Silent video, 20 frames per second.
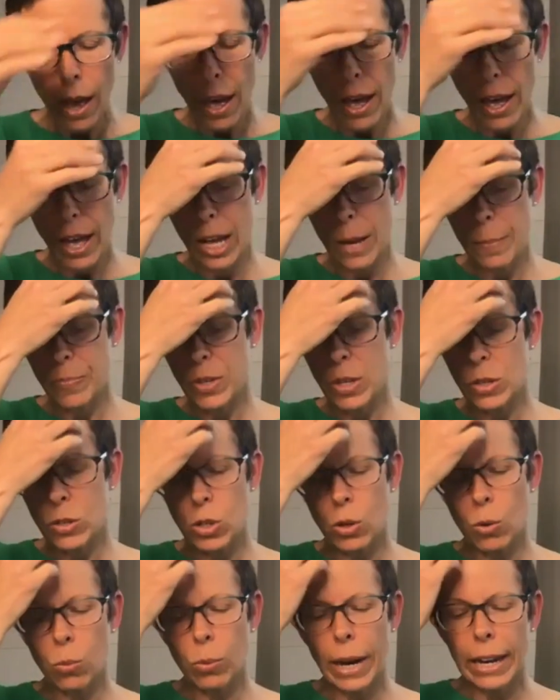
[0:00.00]
um,
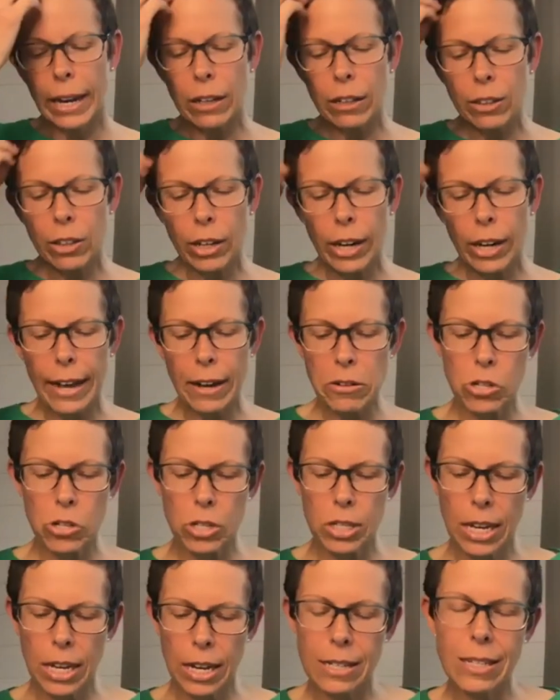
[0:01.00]
so regular
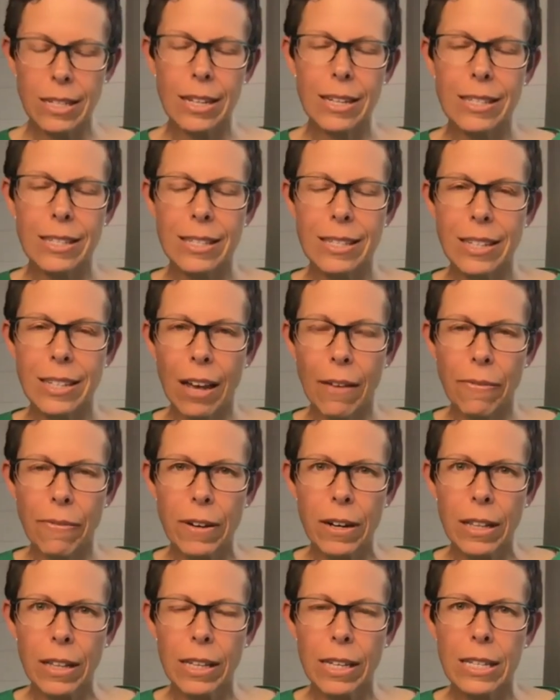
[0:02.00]
exercise is
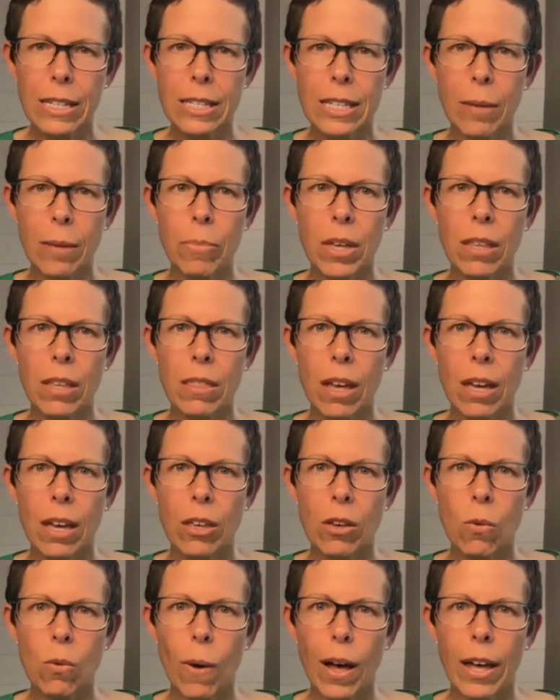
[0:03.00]
definitely something that
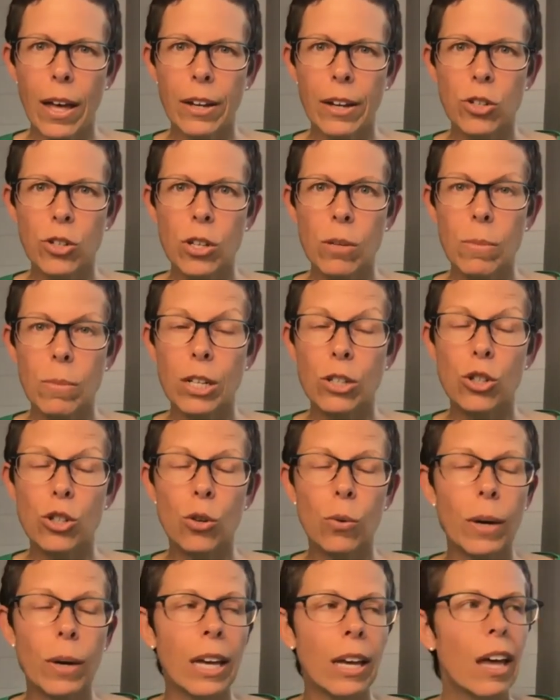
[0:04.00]
you want to be
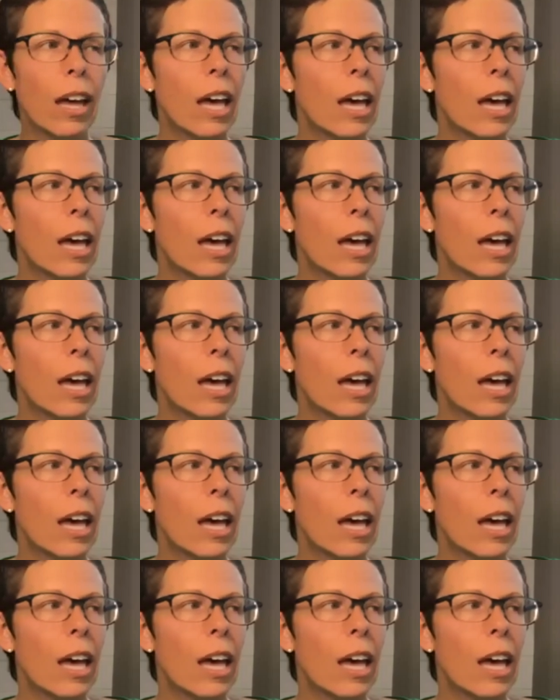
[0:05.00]
doing